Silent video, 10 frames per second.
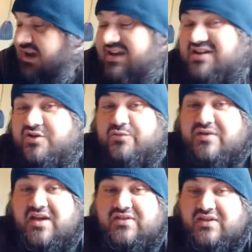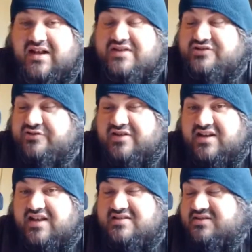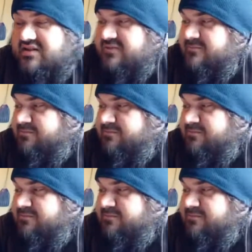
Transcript: I didn't do nothing. I just took it easy.